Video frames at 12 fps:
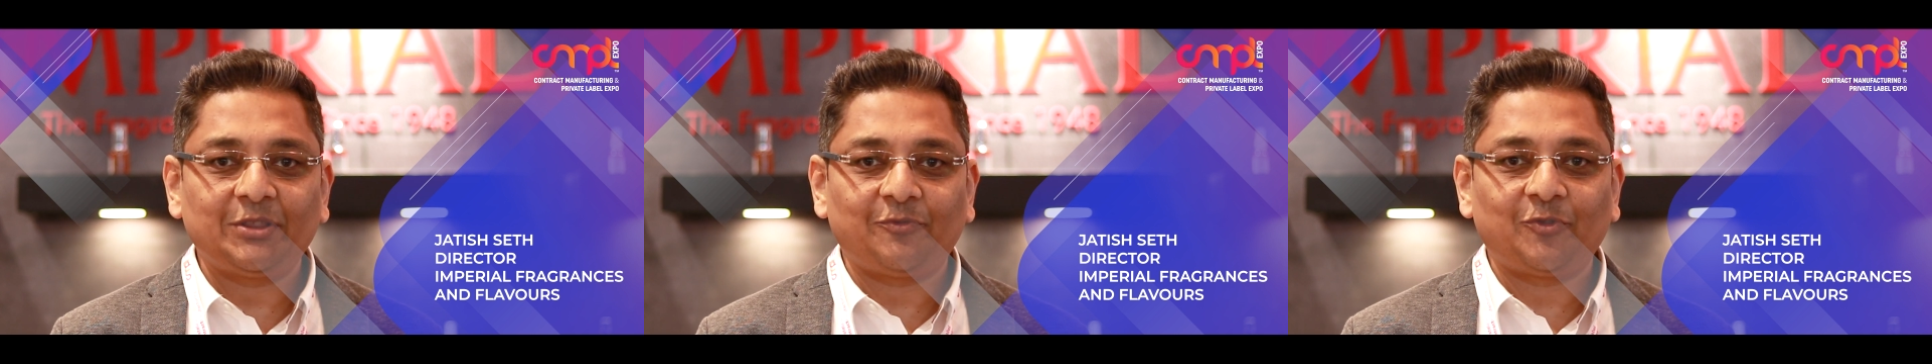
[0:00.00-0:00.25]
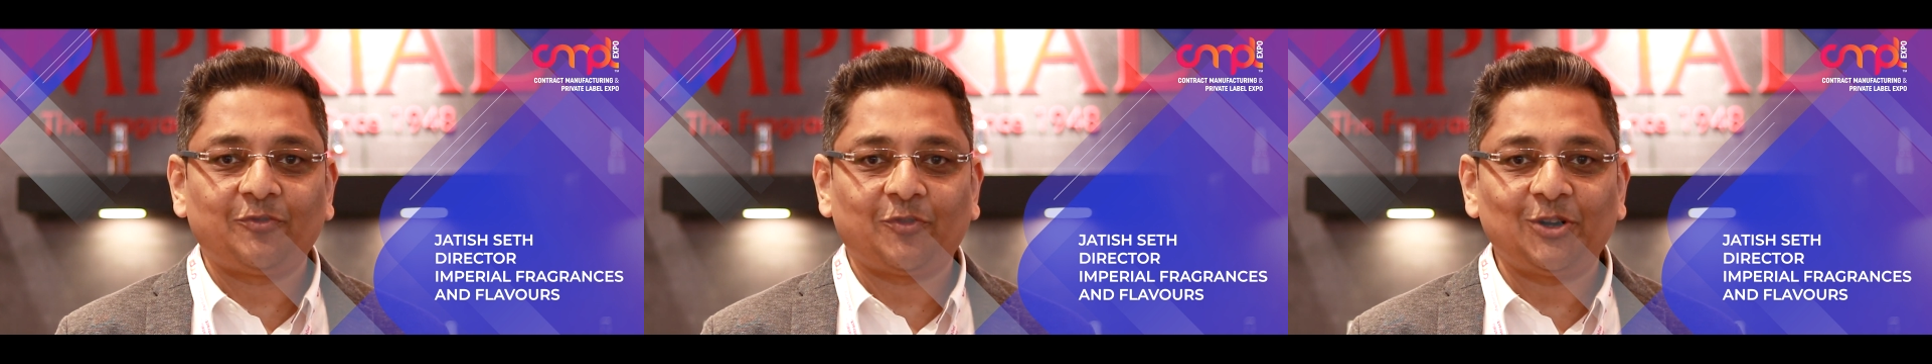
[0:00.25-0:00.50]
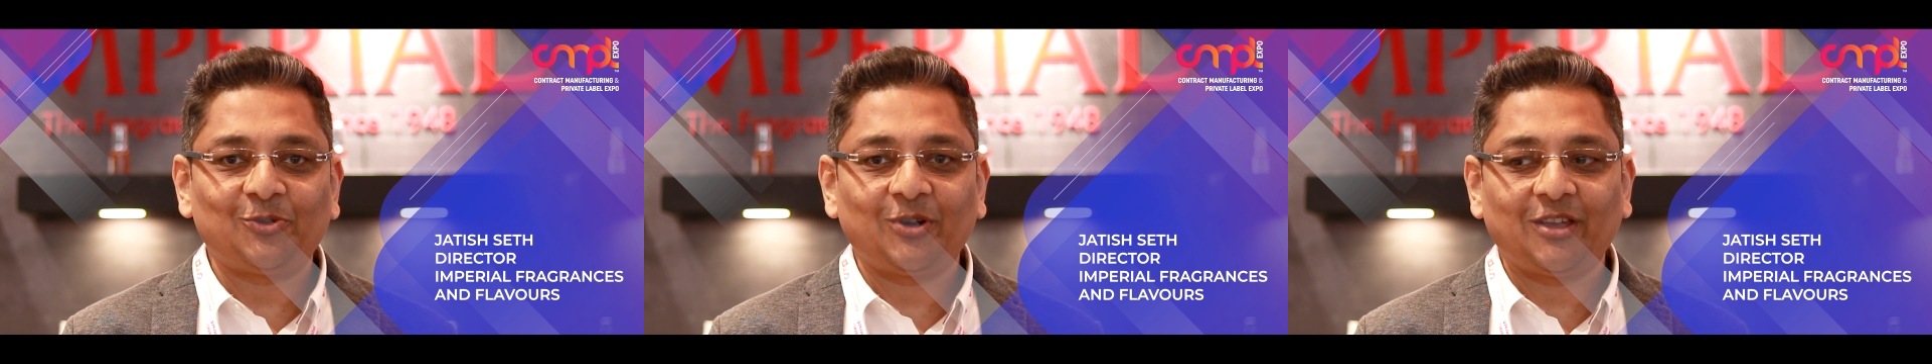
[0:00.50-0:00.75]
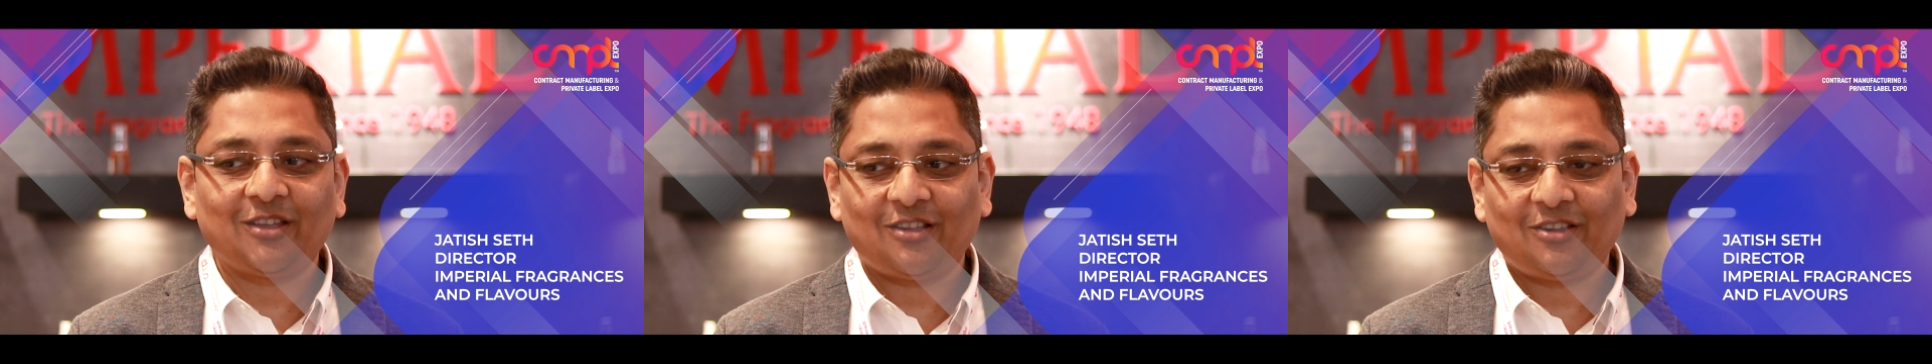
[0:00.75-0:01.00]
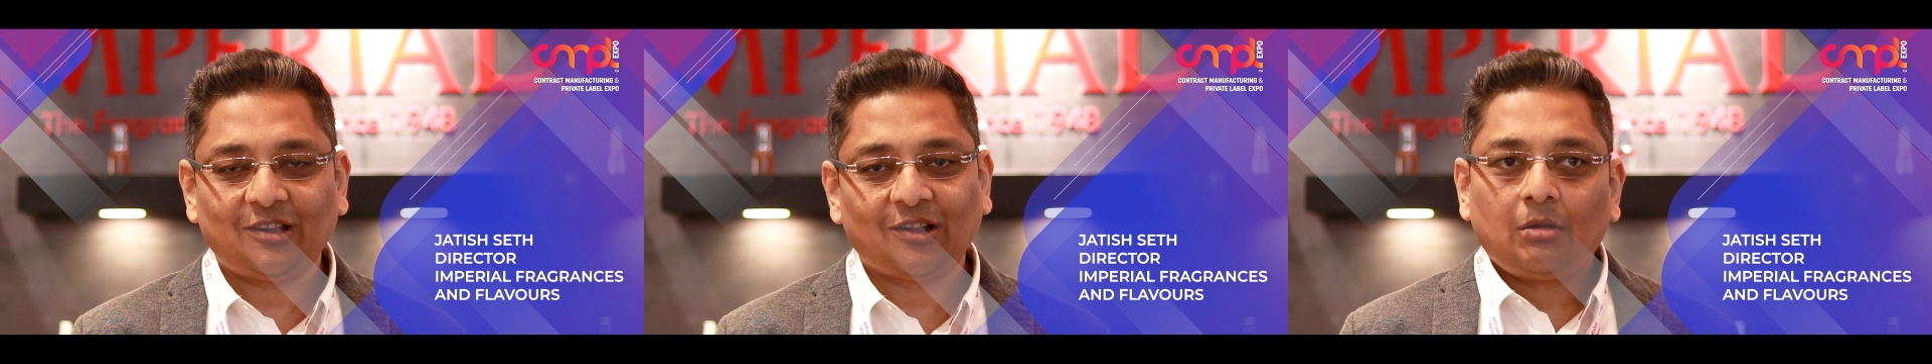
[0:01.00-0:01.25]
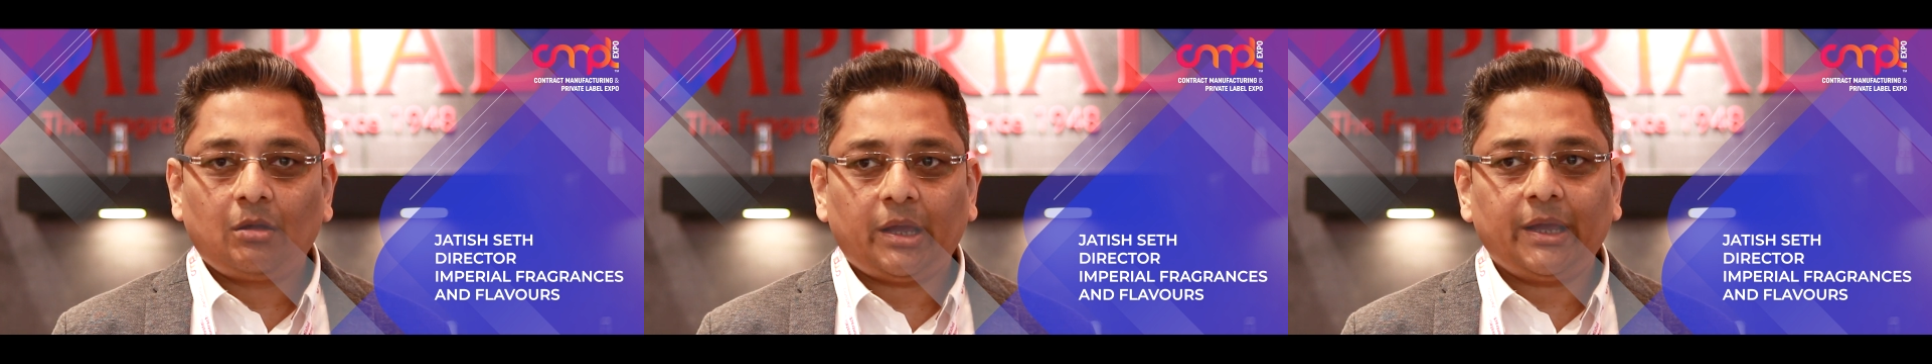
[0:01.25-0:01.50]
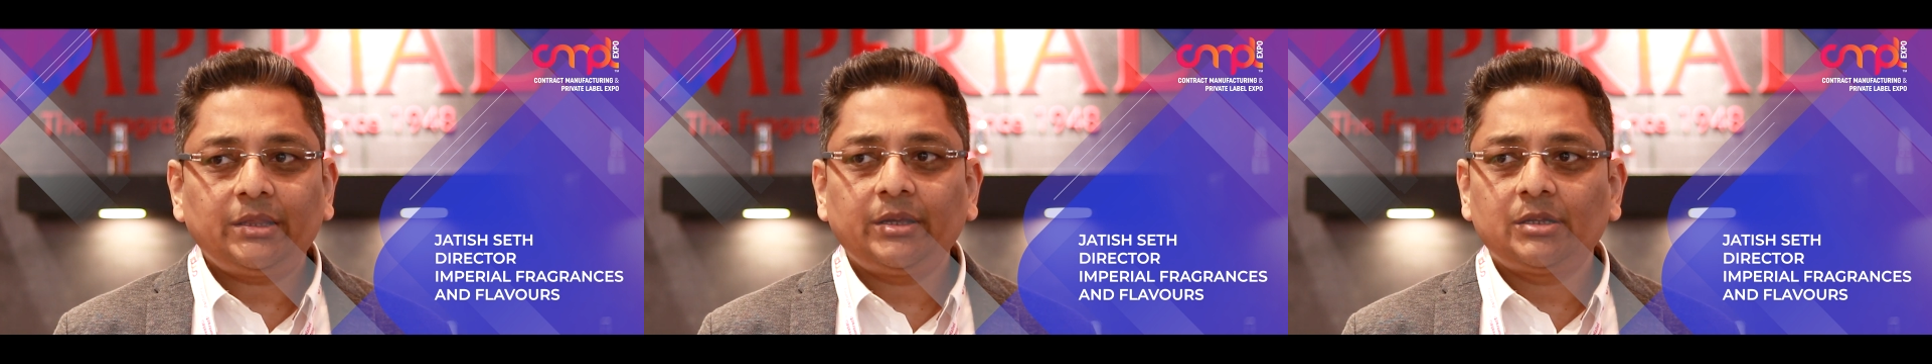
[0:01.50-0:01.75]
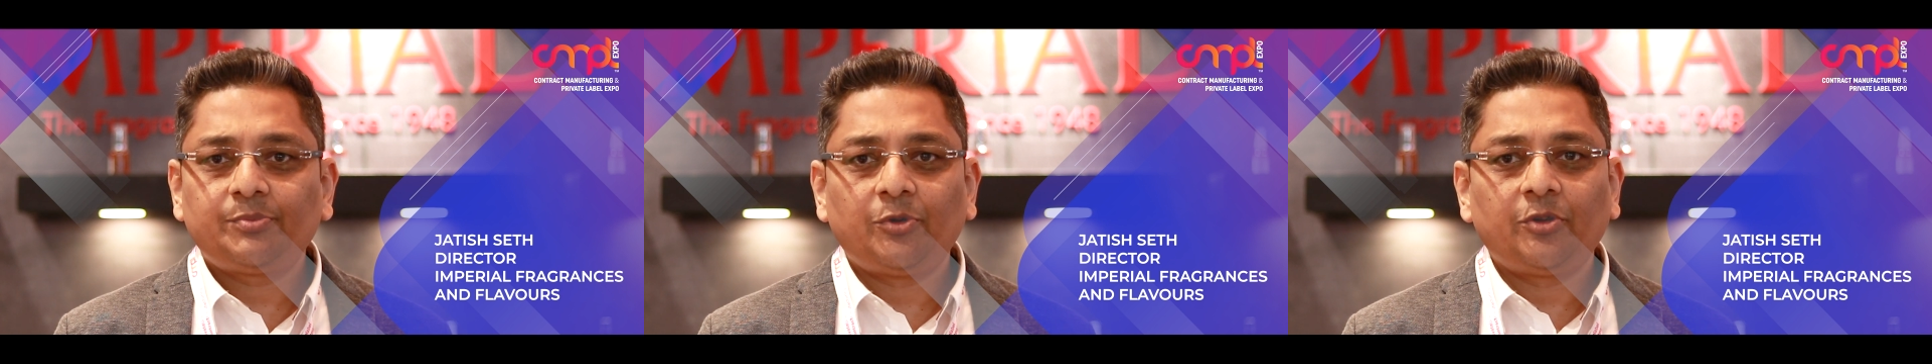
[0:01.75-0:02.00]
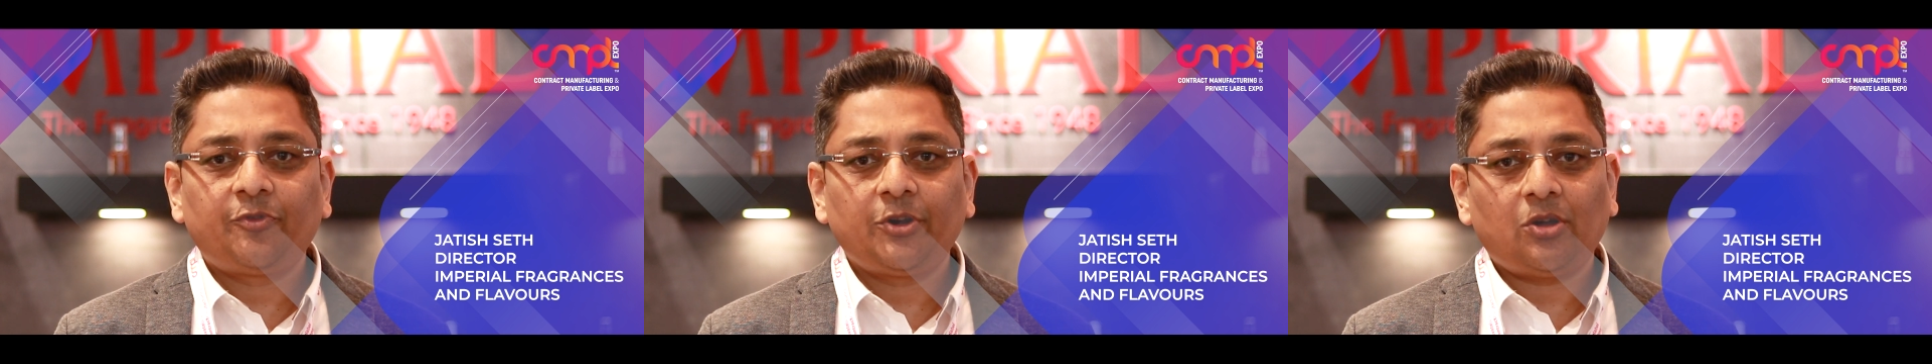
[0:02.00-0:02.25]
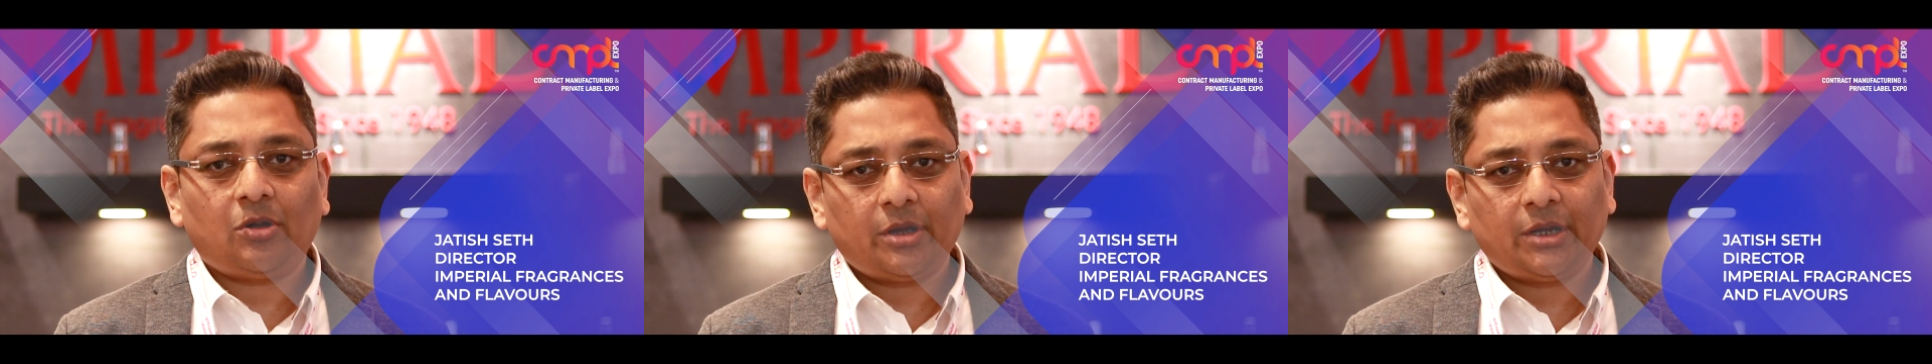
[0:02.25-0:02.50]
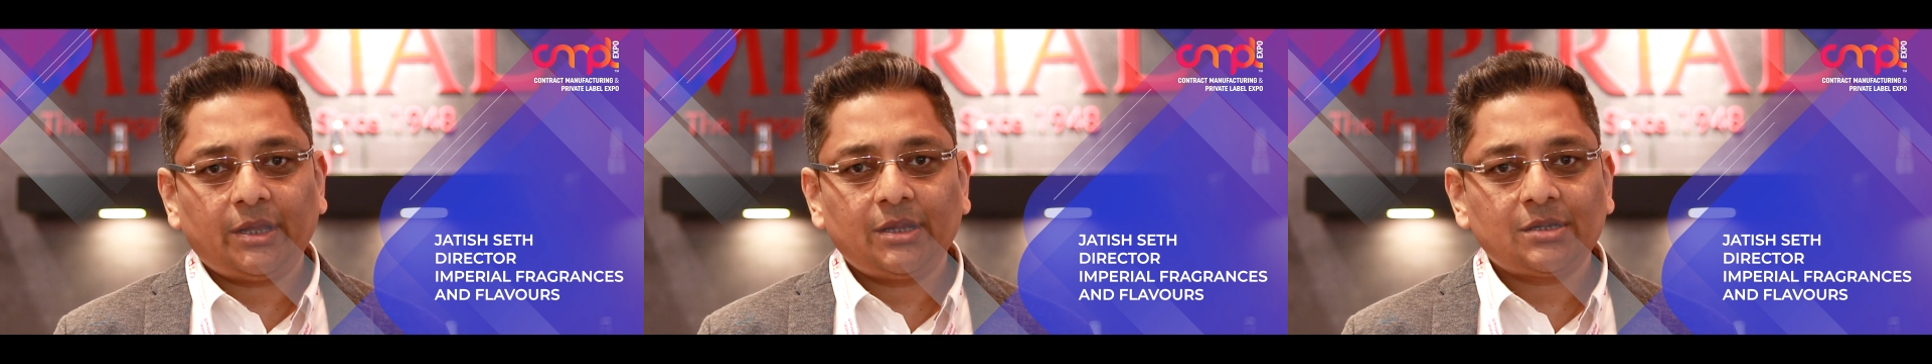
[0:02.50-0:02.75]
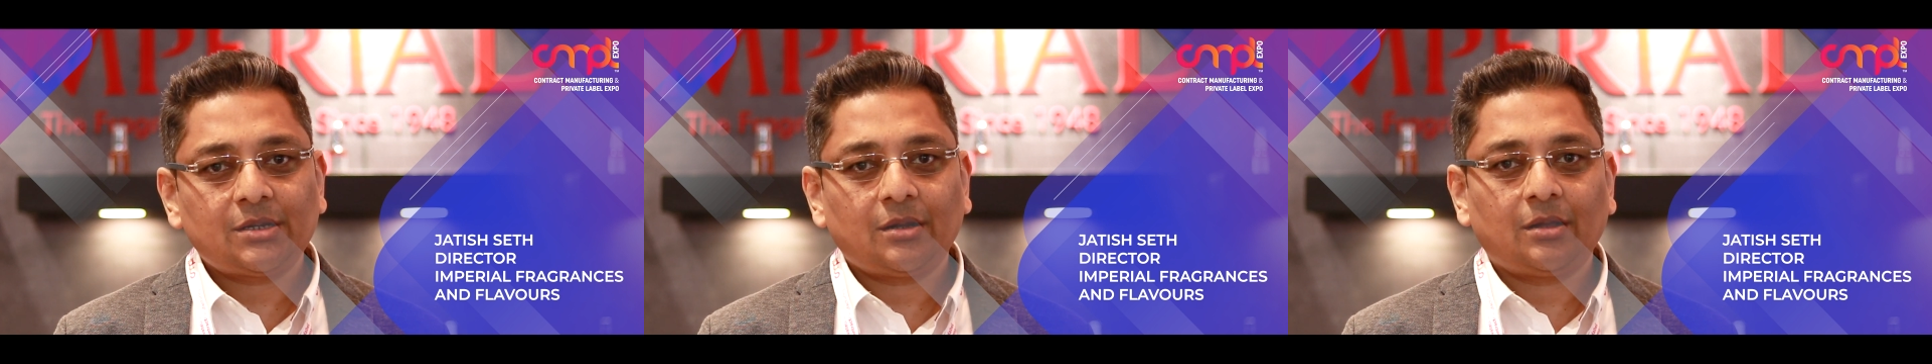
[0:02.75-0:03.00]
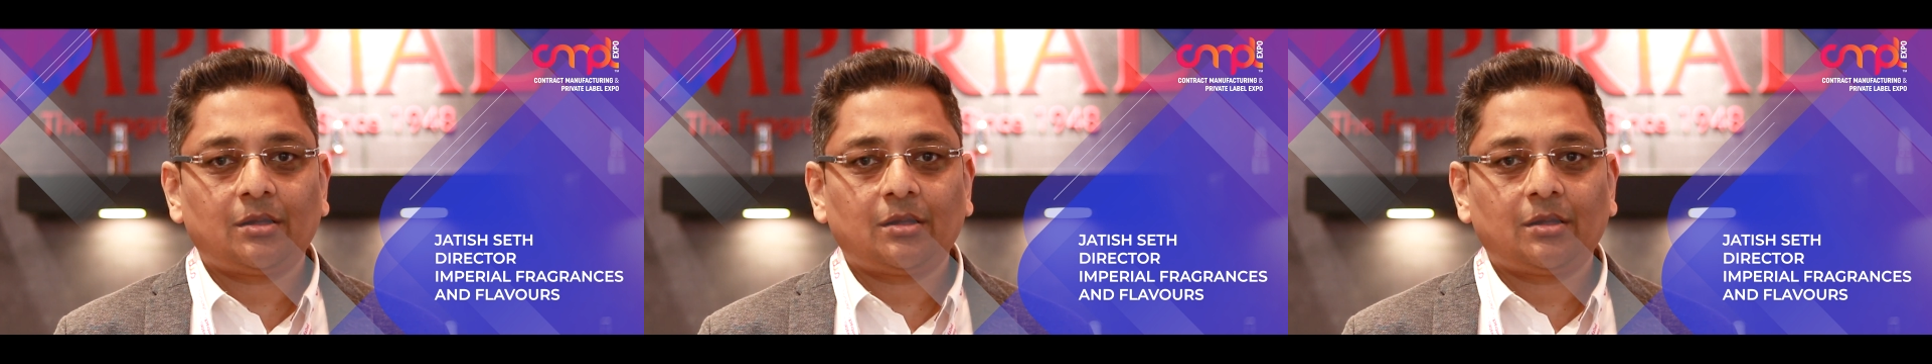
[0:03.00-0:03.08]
the footfall today. I think it's beautifully organized.